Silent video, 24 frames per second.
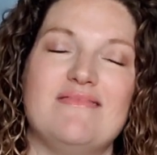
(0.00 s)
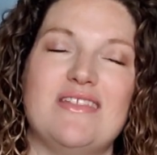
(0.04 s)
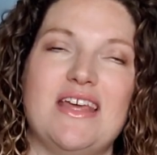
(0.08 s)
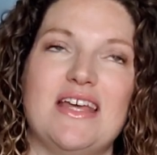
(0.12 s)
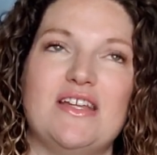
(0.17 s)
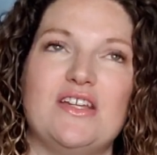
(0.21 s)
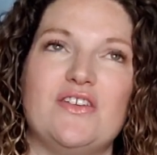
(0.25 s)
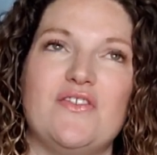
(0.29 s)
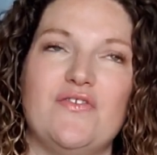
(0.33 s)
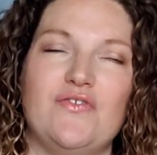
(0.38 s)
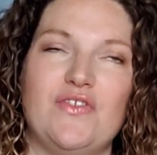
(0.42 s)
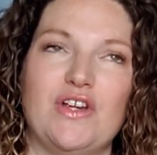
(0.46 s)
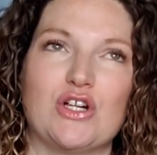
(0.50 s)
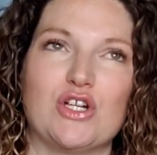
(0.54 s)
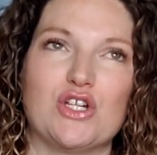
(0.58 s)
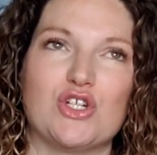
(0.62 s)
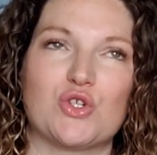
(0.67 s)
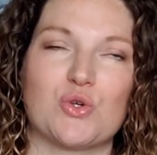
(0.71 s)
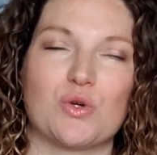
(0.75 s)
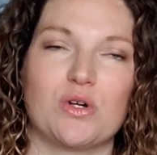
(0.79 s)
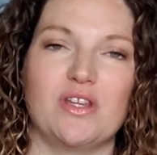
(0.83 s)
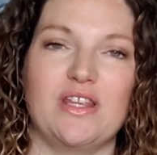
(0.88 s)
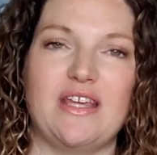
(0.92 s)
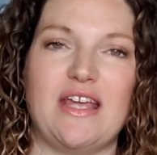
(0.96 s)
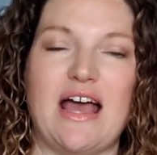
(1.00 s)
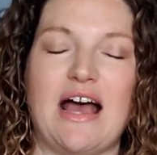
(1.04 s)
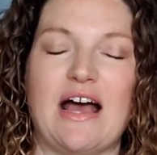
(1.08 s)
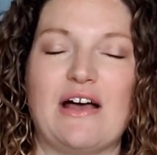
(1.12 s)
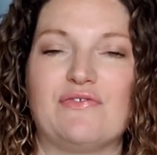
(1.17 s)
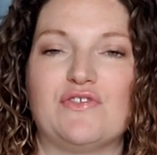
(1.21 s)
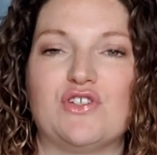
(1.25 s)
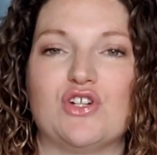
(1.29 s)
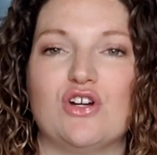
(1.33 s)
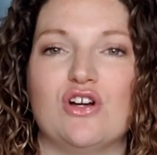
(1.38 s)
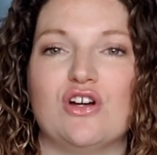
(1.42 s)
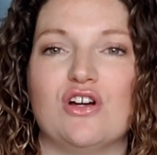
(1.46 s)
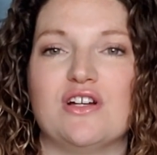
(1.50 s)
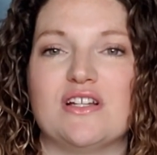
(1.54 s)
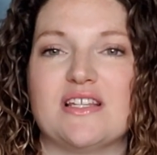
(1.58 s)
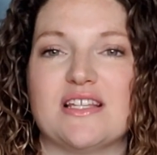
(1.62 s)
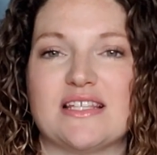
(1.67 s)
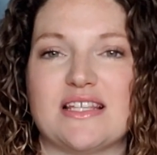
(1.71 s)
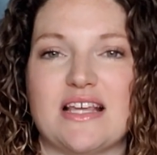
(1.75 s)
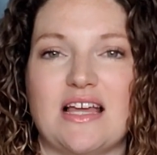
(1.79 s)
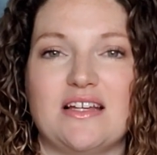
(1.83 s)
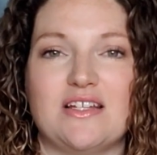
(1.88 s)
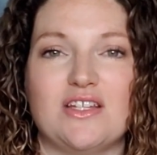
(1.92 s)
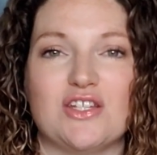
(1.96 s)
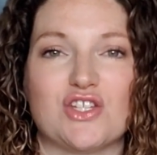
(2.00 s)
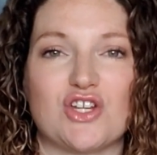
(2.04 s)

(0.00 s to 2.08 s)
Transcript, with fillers: then very shortly after decide to